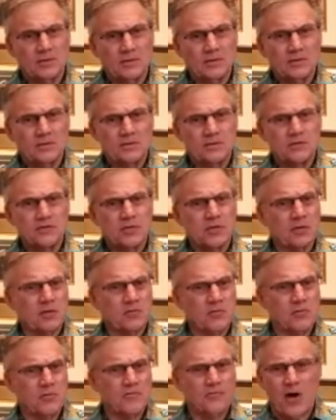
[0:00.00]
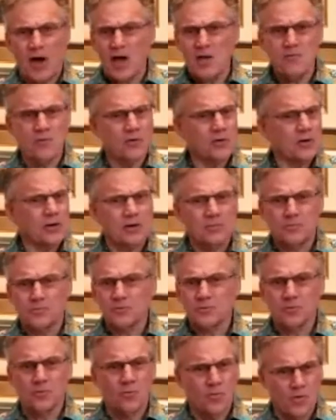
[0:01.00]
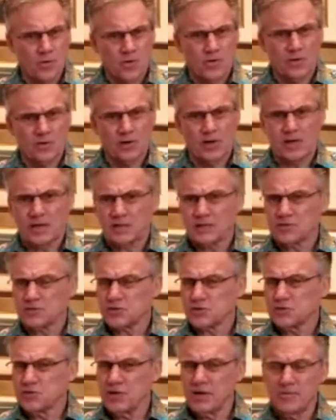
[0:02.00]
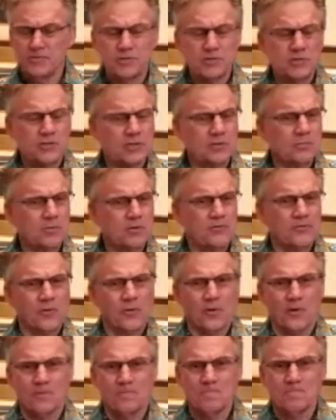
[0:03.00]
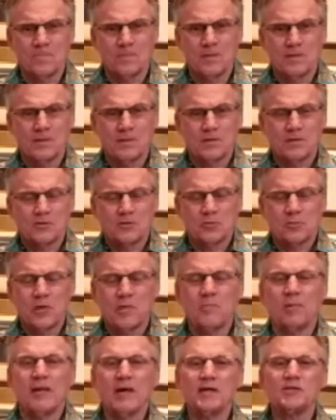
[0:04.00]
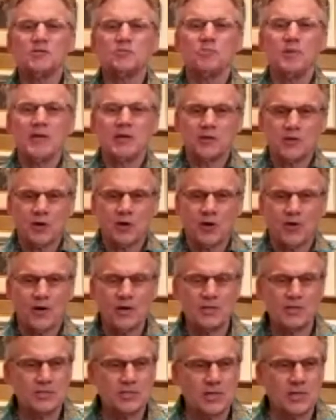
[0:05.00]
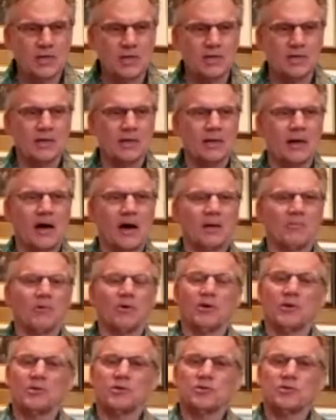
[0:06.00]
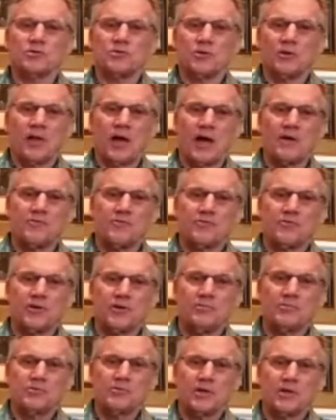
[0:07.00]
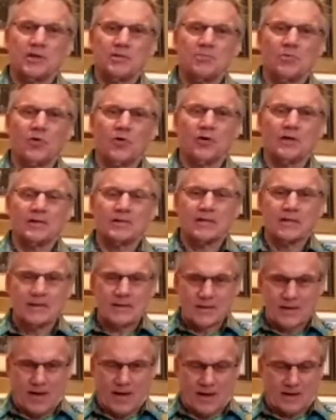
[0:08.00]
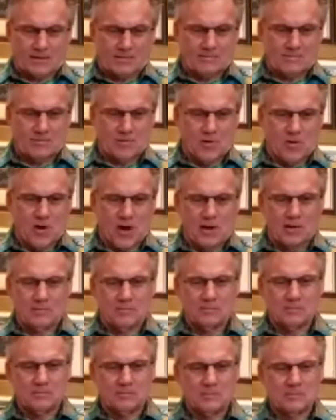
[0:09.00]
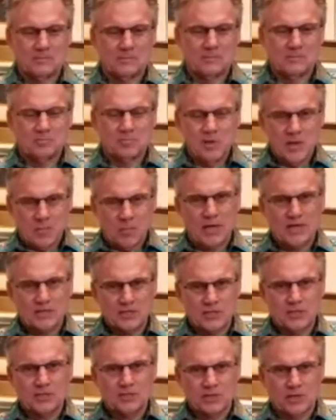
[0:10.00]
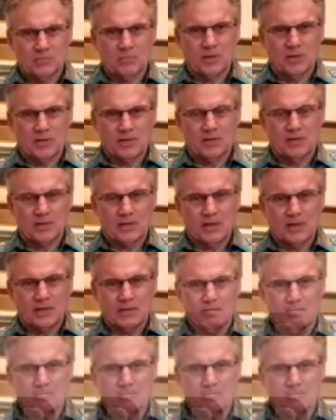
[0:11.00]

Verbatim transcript: to see a revival come to the world like it's never seen before. So be blessed, be encouraged, and uh, I'm going to live stream Sunday morning at 10 o'clock. All right. Be a blessing to somebody today.